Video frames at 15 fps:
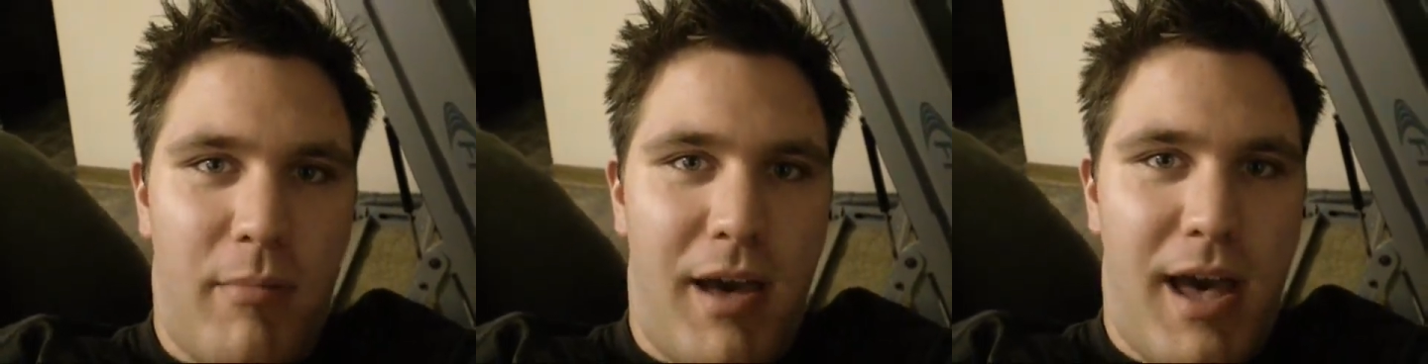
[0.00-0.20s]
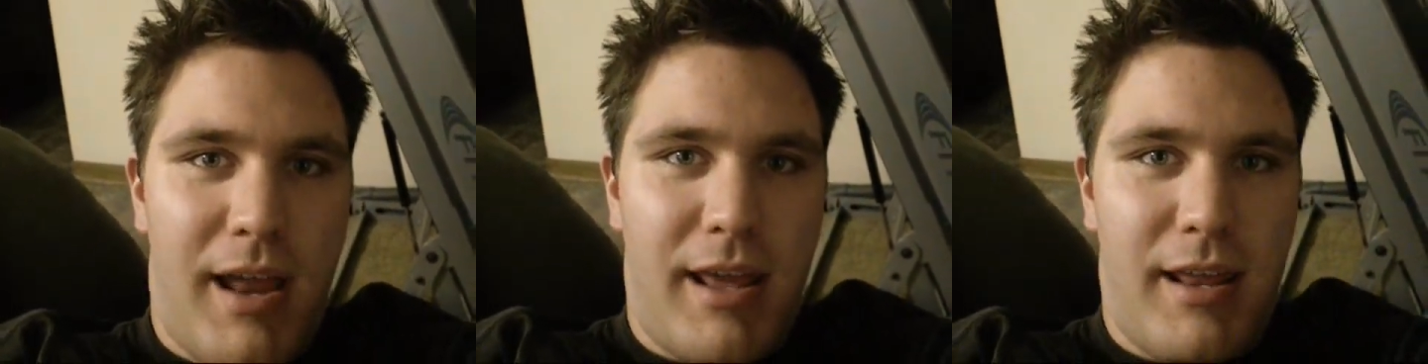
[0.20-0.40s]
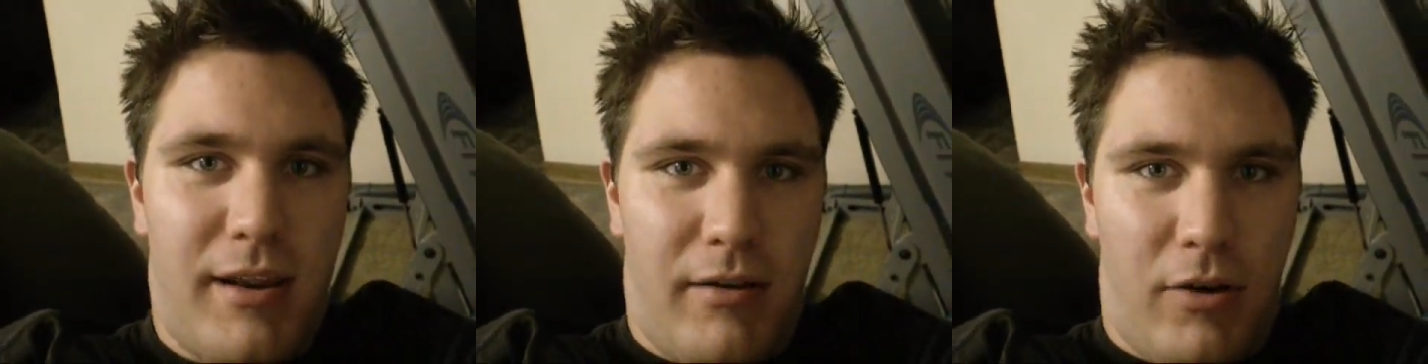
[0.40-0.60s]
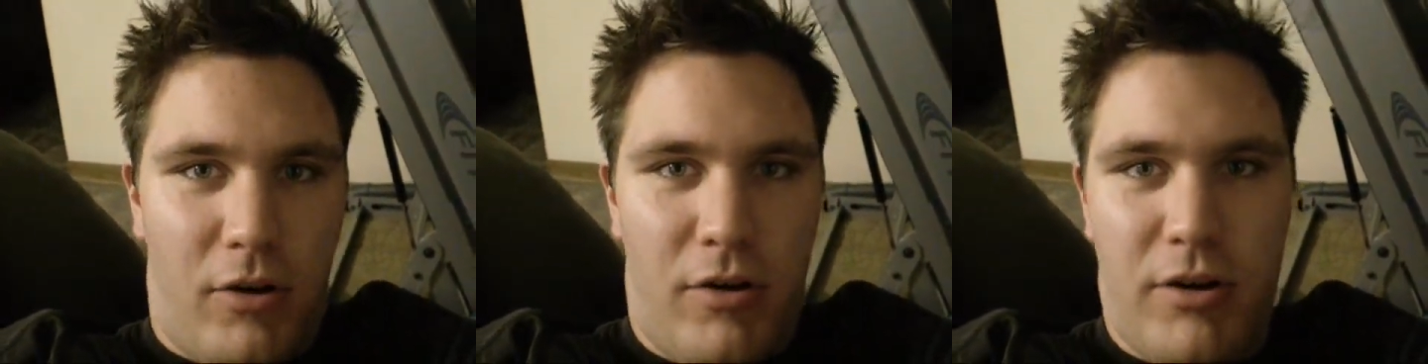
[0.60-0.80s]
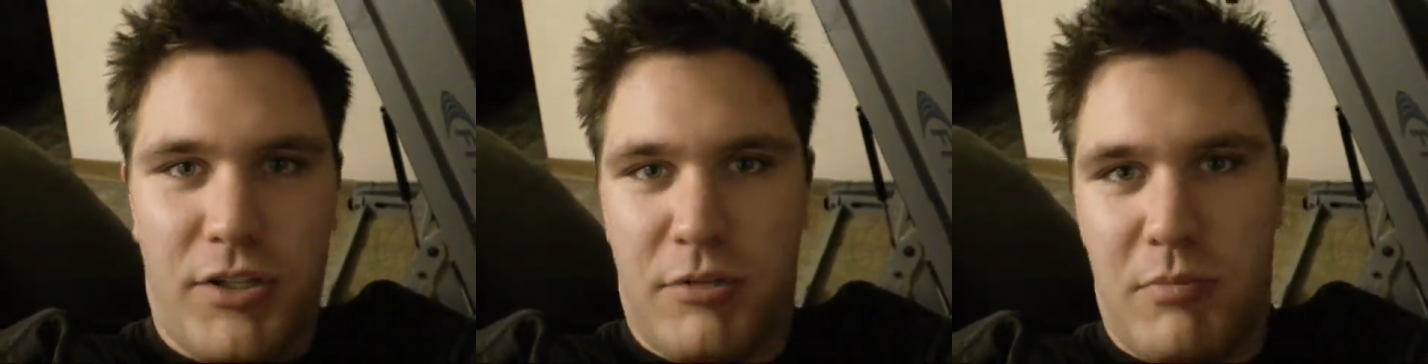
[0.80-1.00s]
about it and
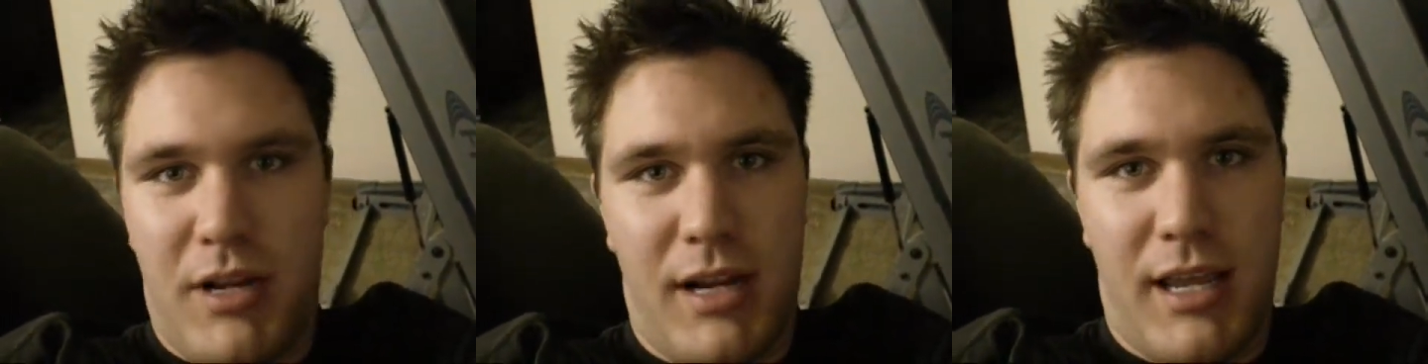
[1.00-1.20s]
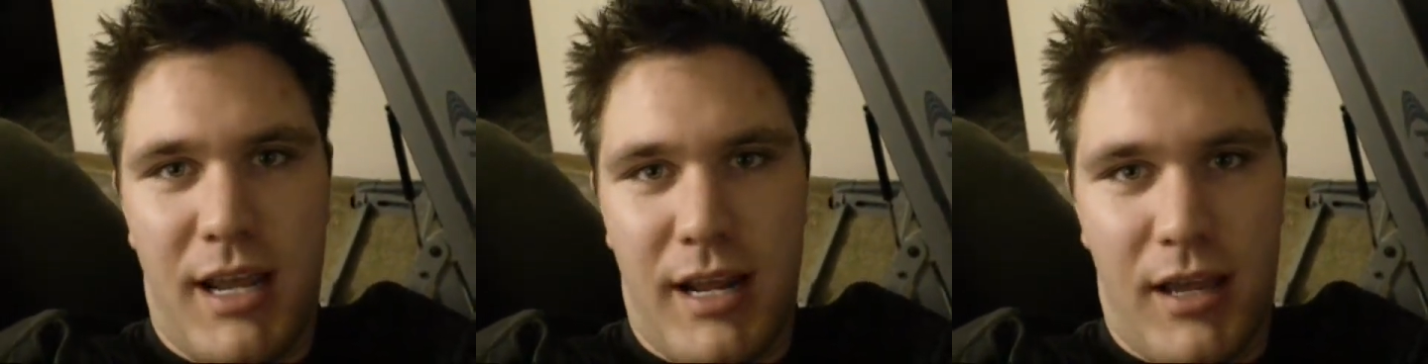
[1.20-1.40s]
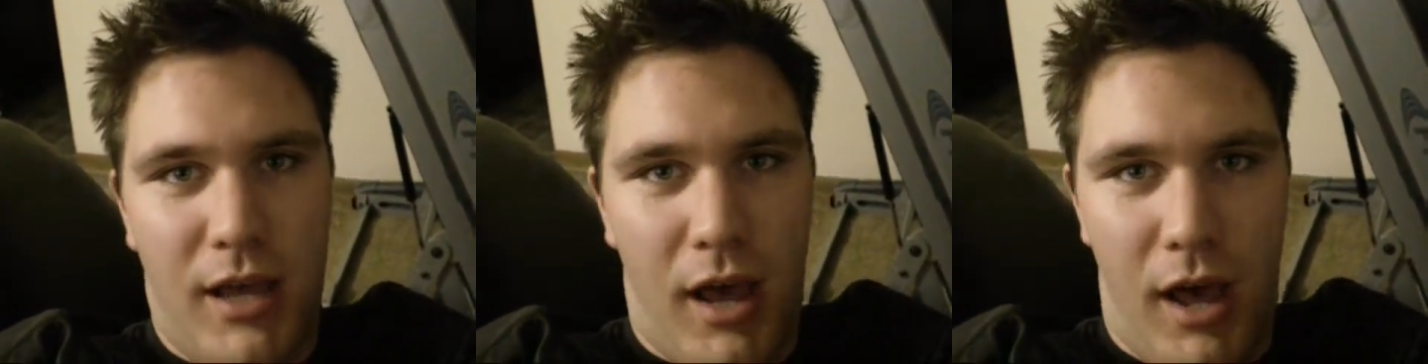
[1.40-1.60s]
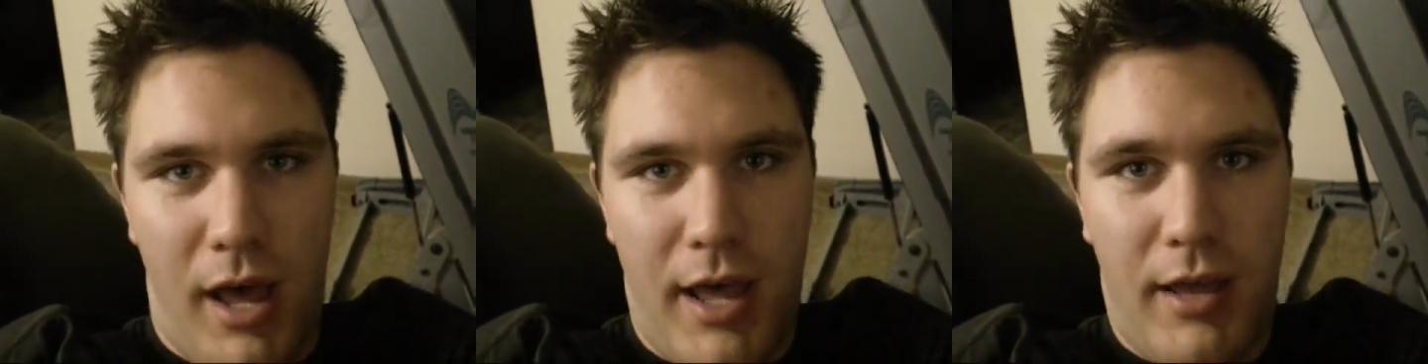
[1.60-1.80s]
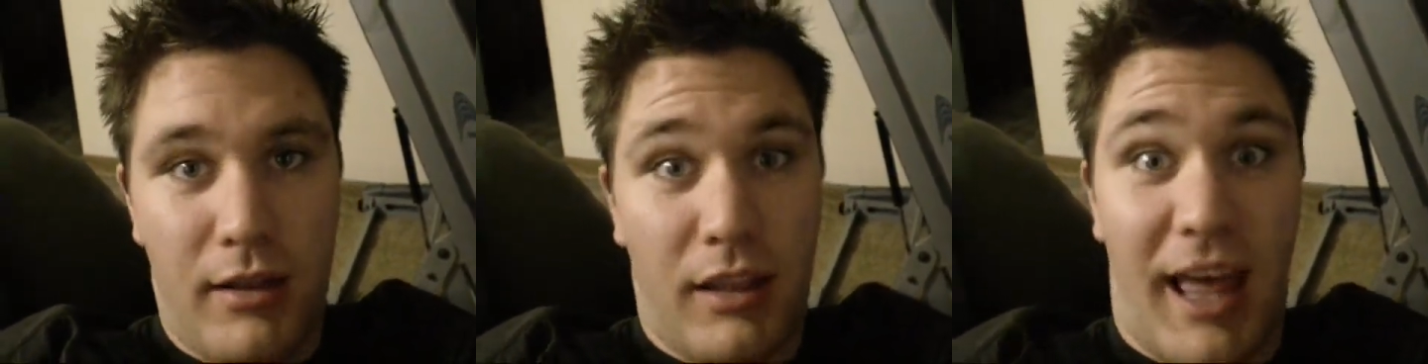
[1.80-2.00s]
urging me to get it
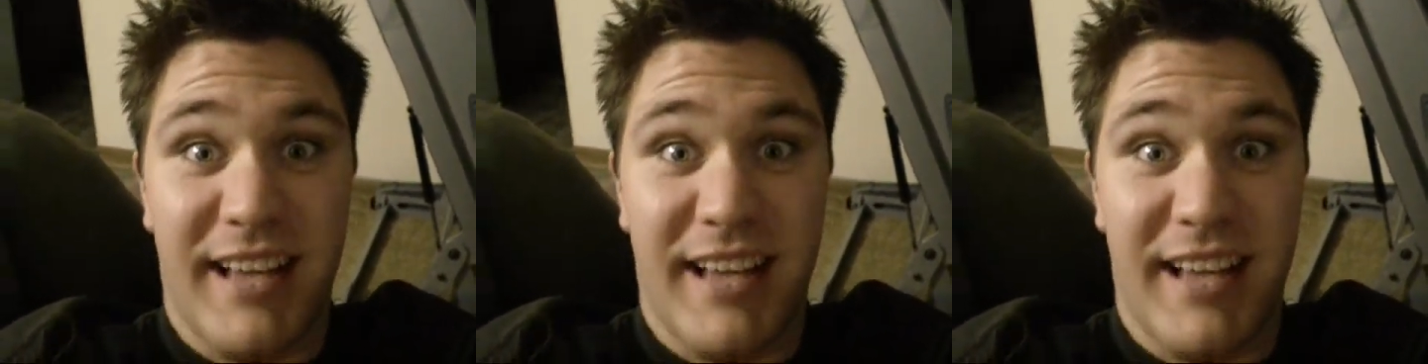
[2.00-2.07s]
cut,